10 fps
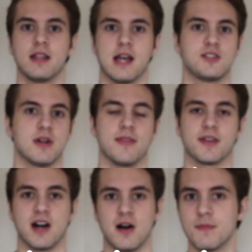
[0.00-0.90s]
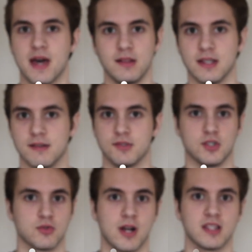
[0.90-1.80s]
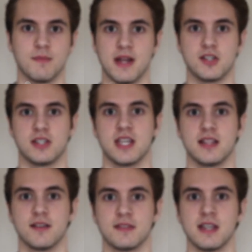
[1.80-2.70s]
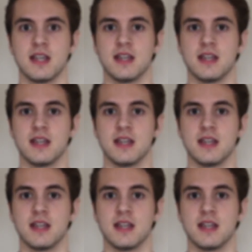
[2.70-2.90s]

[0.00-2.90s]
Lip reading: That's right, the compound lifts, the squat, the bench, the deadlift,